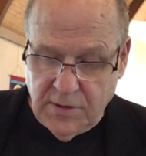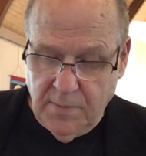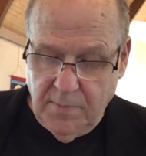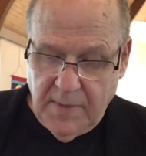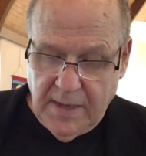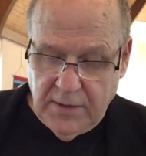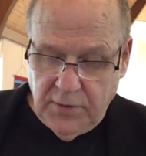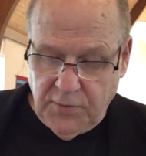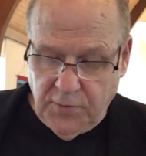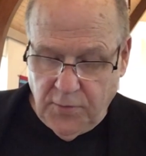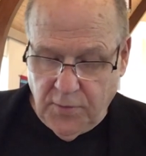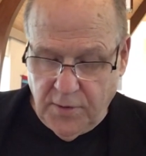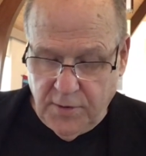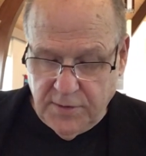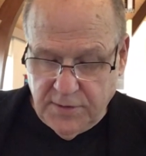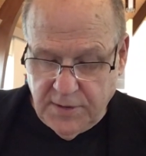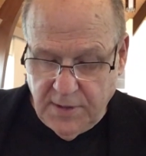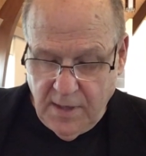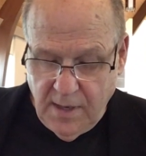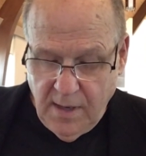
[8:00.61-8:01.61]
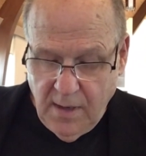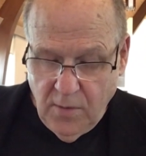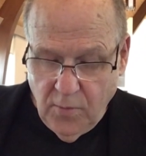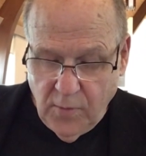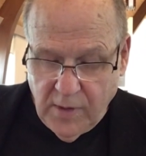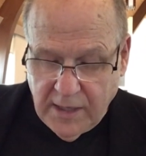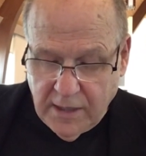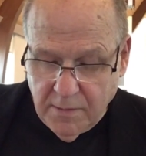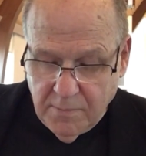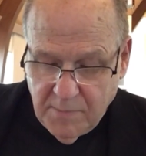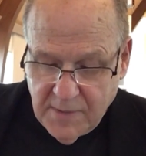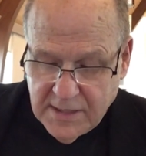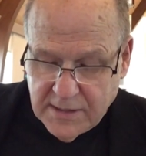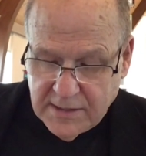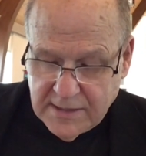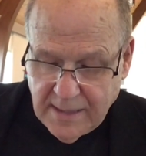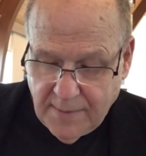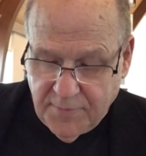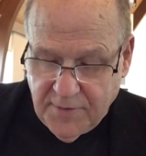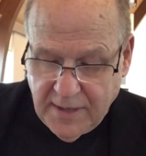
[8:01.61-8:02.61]
and mentors, we can
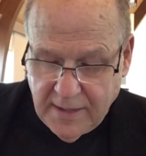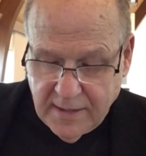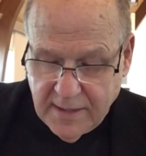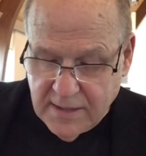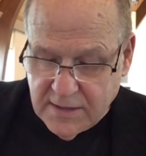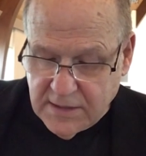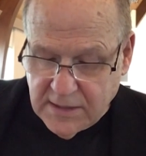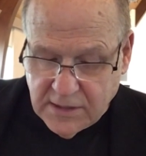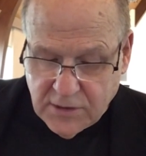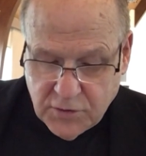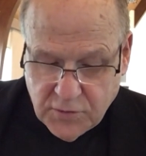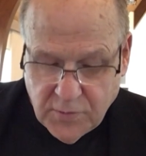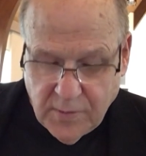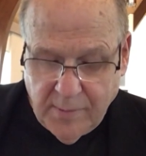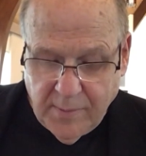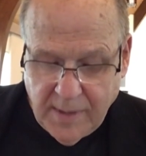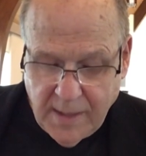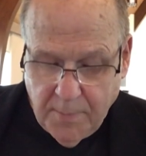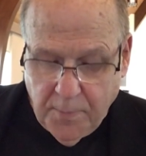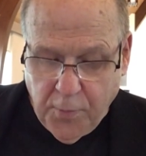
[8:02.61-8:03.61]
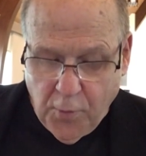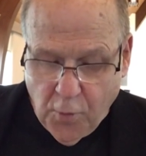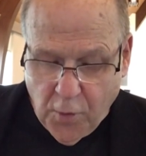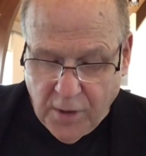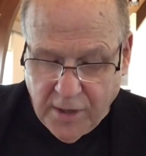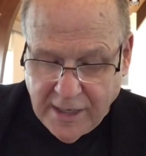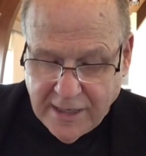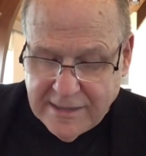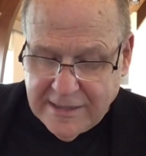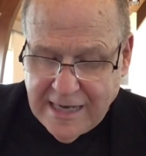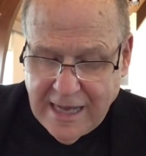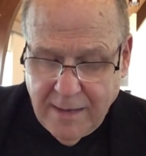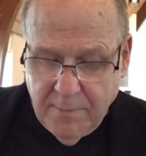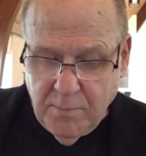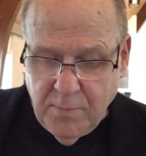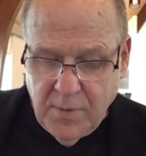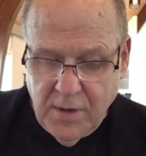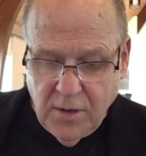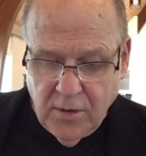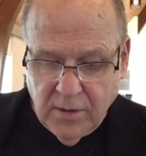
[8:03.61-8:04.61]
miss something that's extremely important. It's not
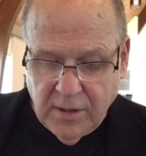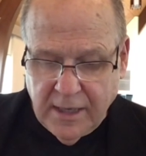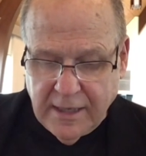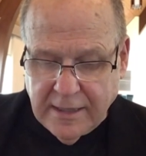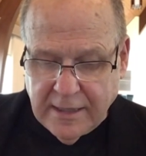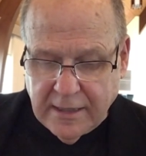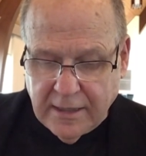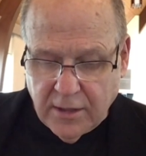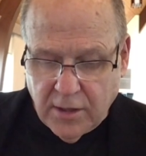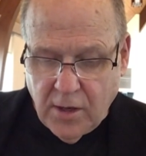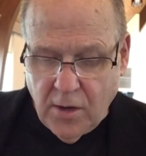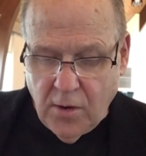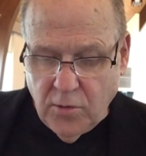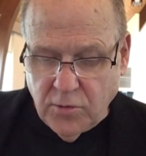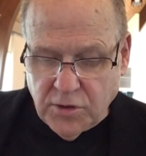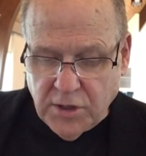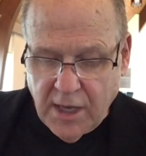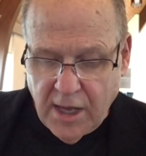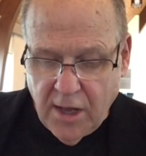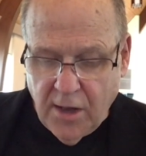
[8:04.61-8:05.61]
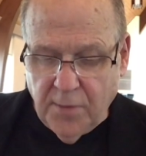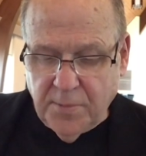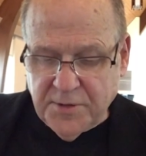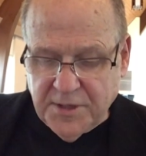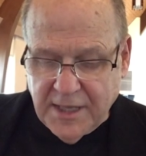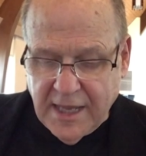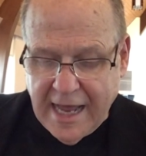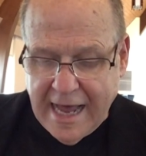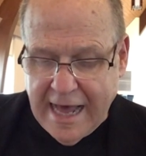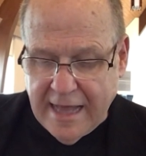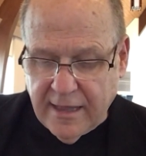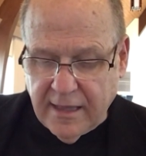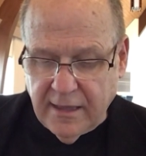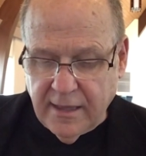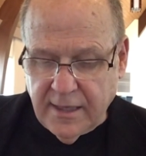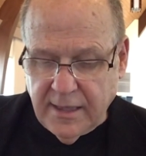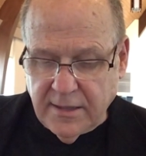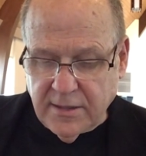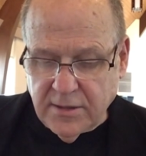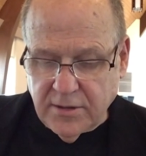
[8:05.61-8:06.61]
merely that the coach helps the
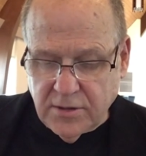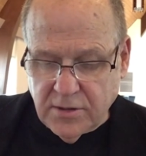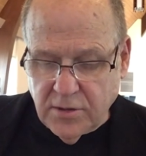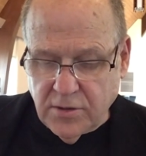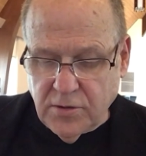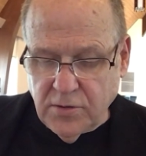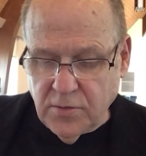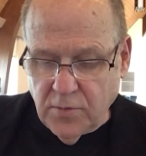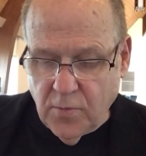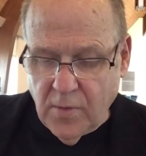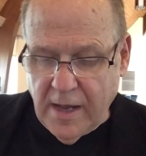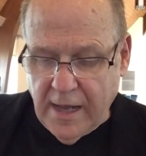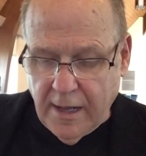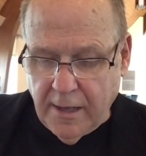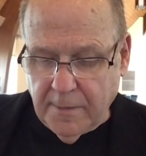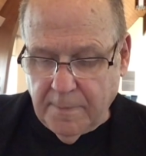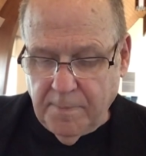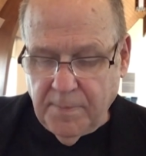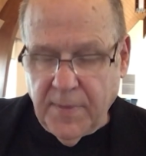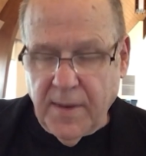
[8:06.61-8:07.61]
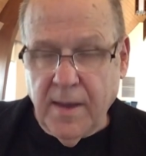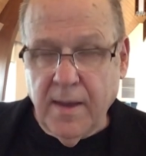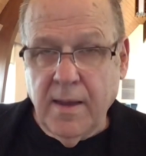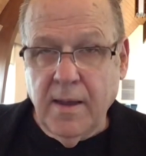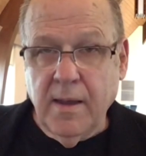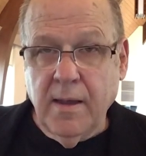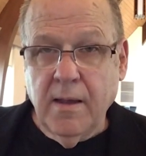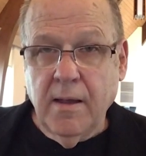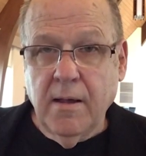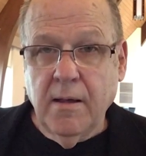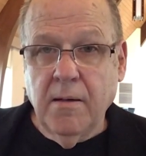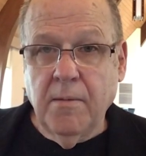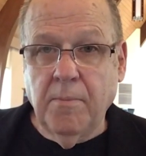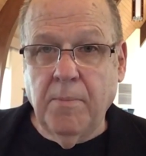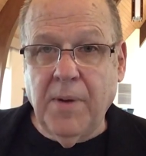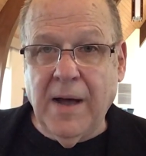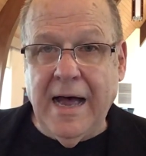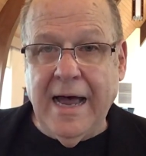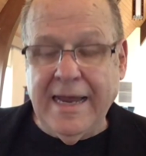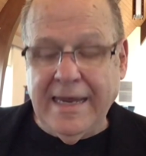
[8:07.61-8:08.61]
athlete to do well
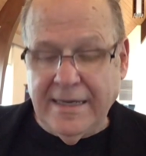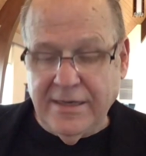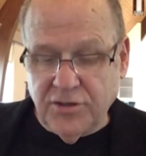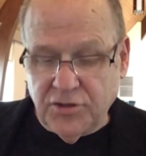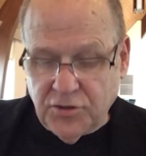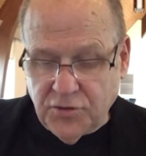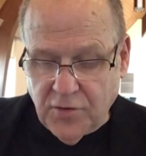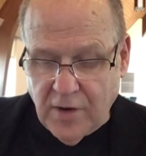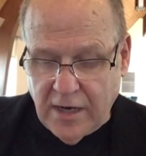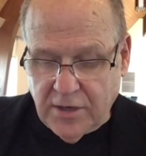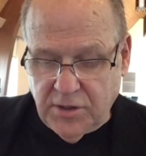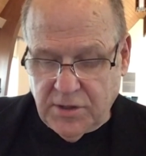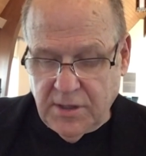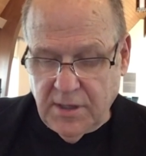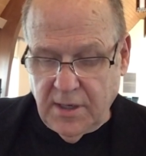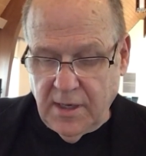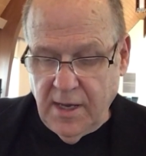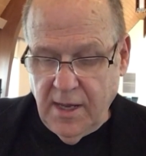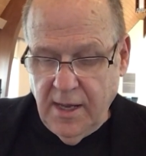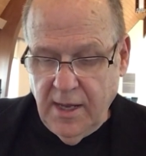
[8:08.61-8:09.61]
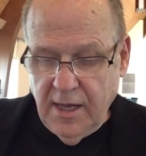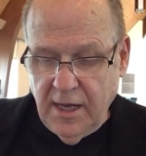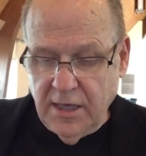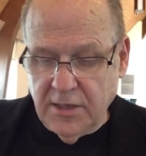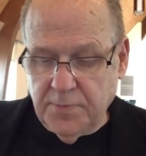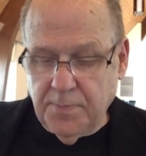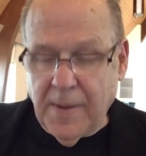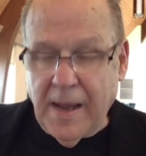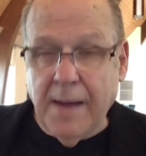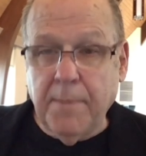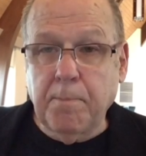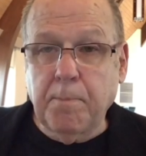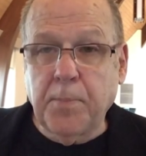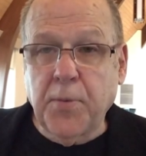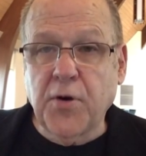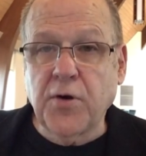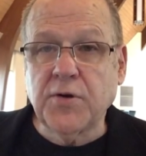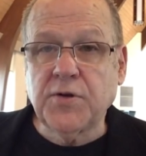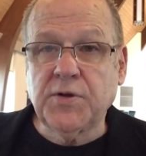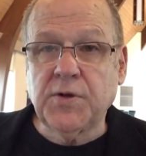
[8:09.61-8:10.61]
by instruction. It's by
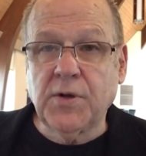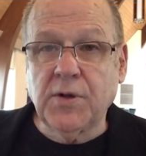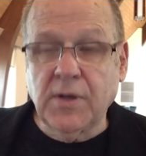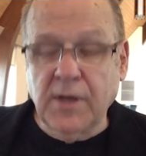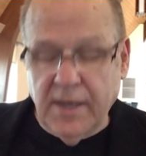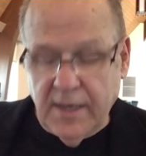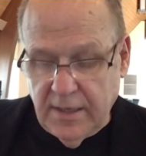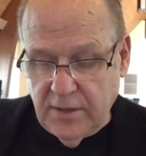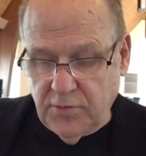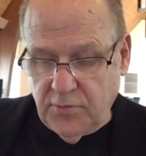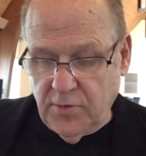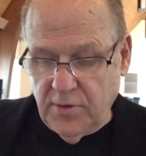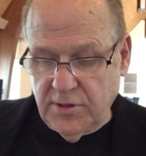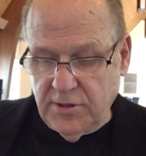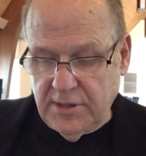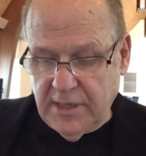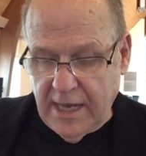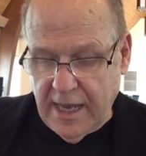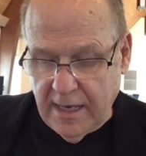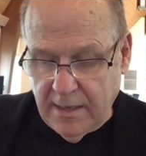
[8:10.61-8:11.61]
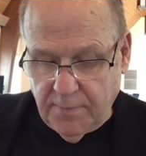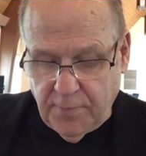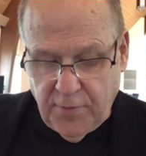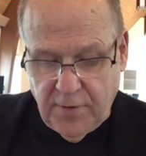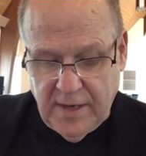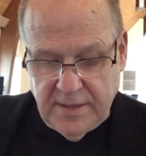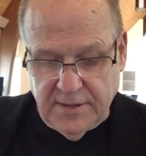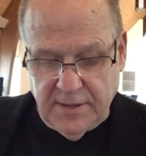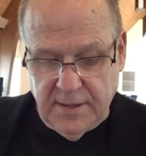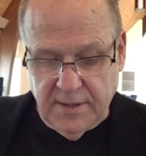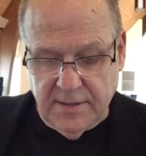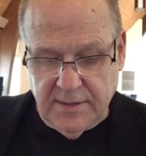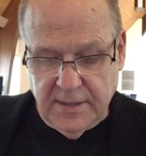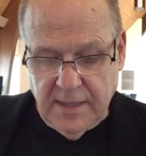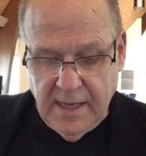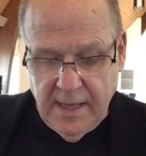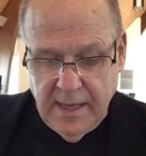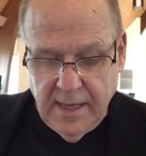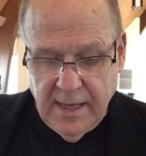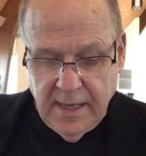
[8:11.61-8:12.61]
personal interest and presence.
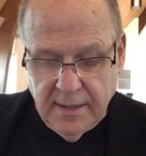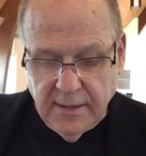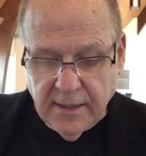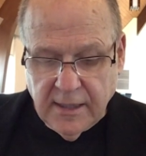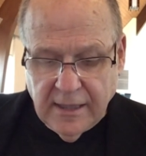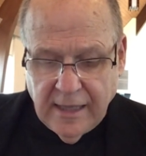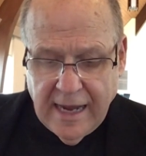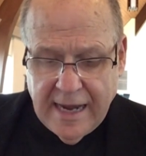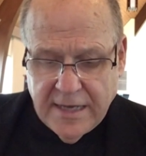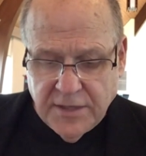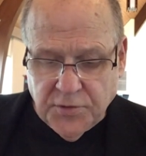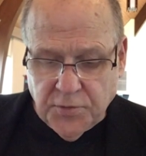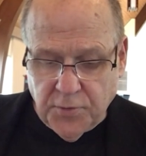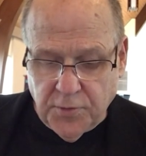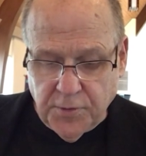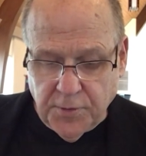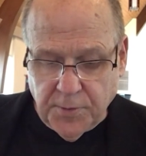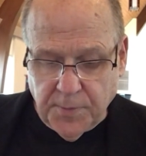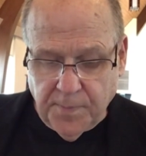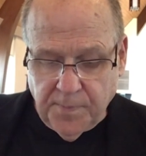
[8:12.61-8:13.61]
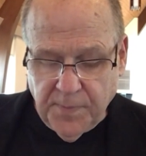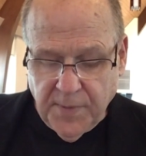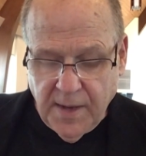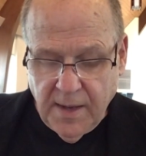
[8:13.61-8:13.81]
In the classroom,